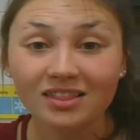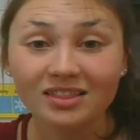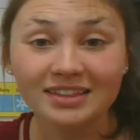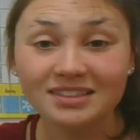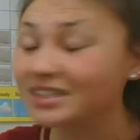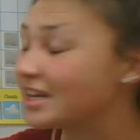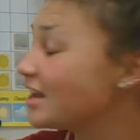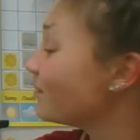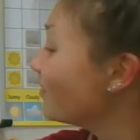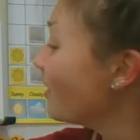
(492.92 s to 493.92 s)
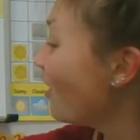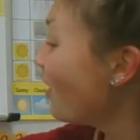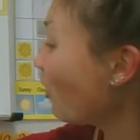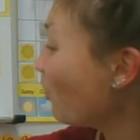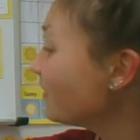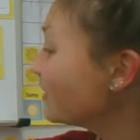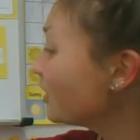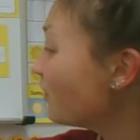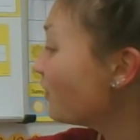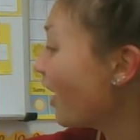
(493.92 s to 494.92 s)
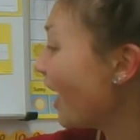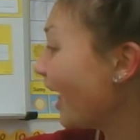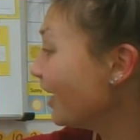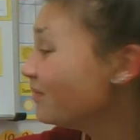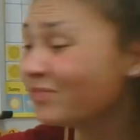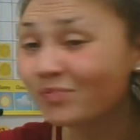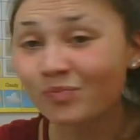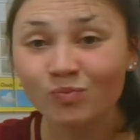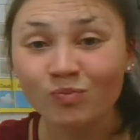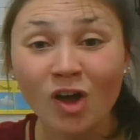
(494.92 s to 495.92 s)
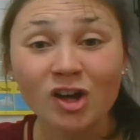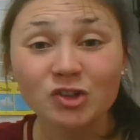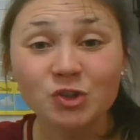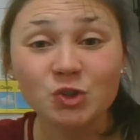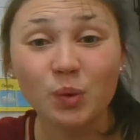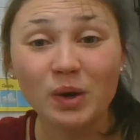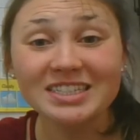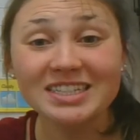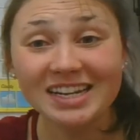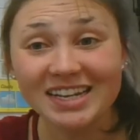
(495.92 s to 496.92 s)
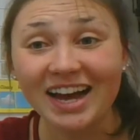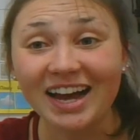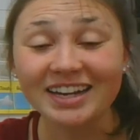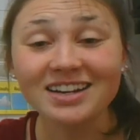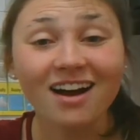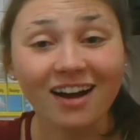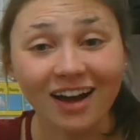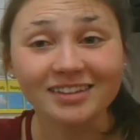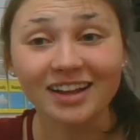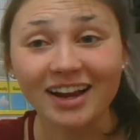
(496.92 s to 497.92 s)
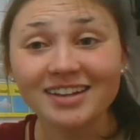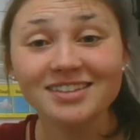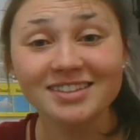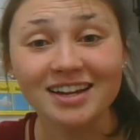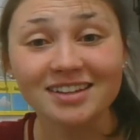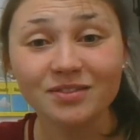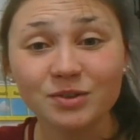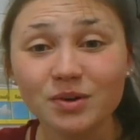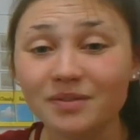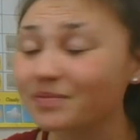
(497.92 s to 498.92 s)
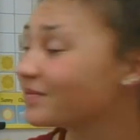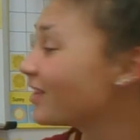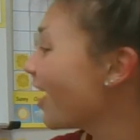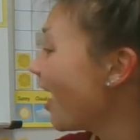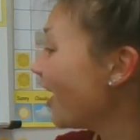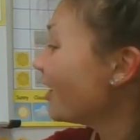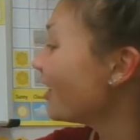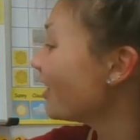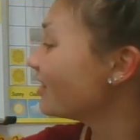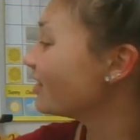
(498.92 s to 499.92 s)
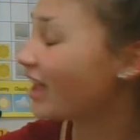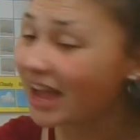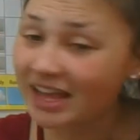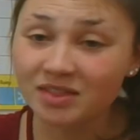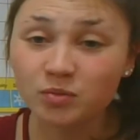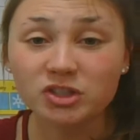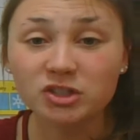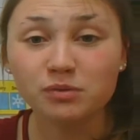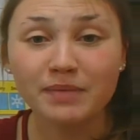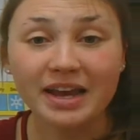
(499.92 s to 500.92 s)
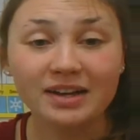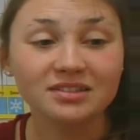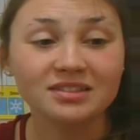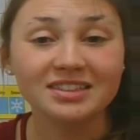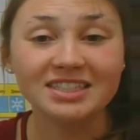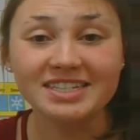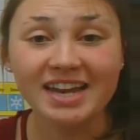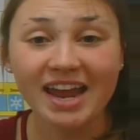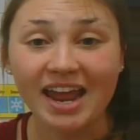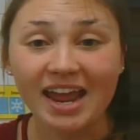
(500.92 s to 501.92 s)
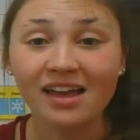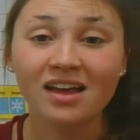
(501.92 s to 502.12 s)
Let's see. We've so far had 29 online days of school. And with the next day,